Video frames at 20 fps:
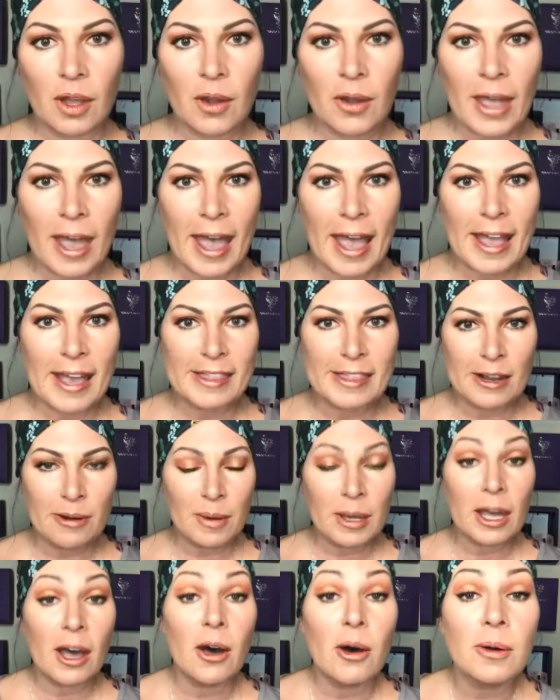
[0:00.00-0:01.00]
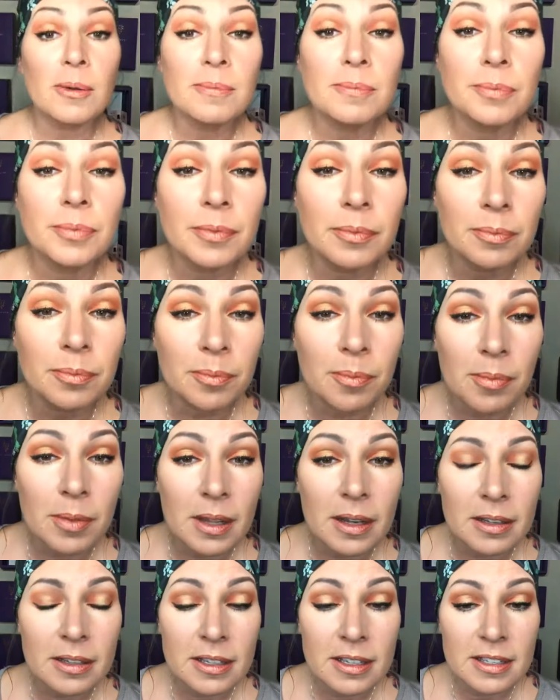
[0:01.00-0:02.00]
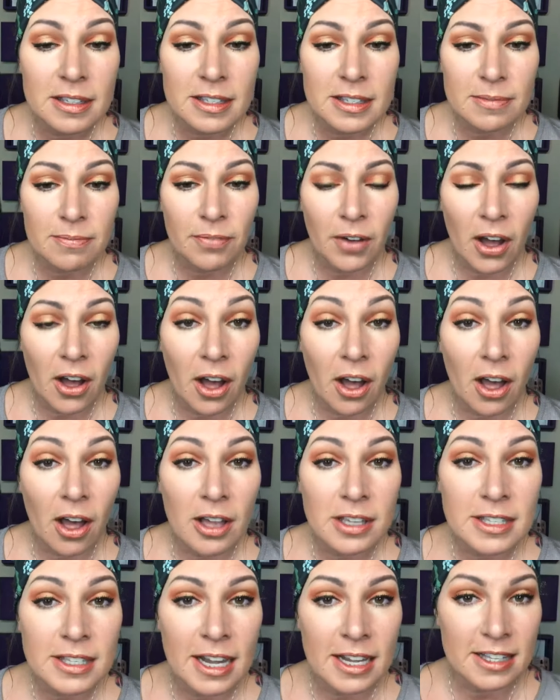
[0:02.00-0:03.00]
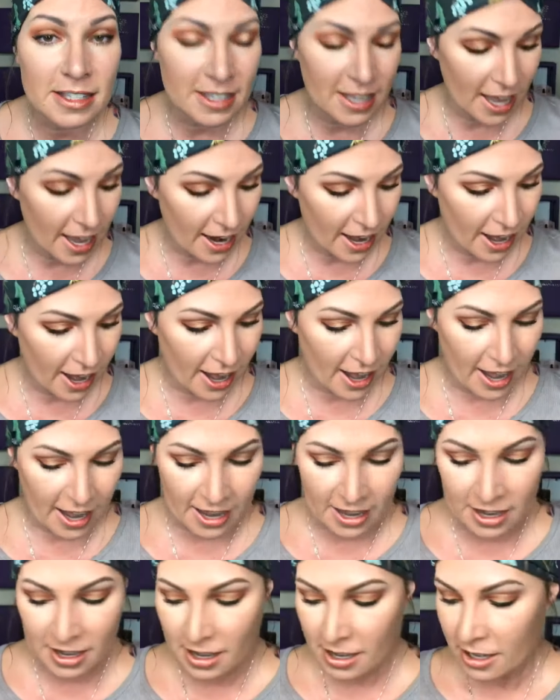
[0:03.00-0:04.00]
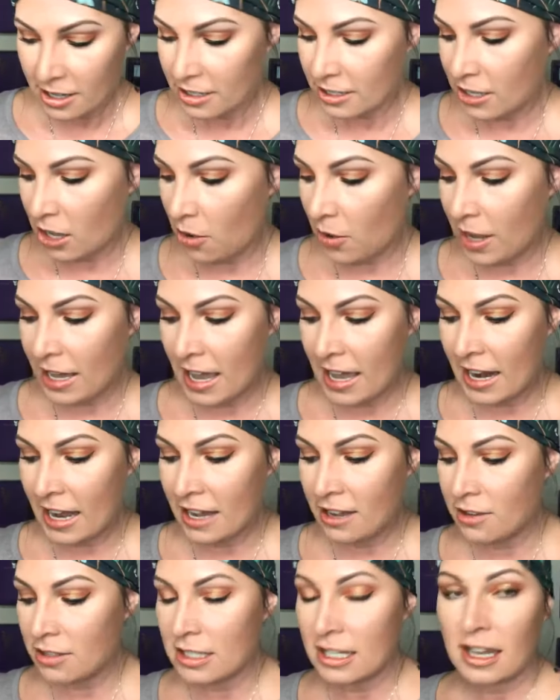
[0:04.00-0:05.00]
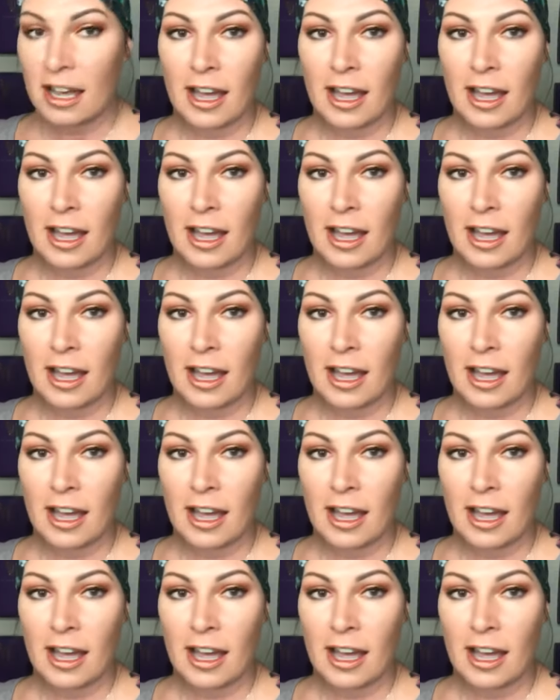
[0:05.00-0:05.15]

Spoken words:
Okay, there we go. Fall Sunset Eye. So again, I used the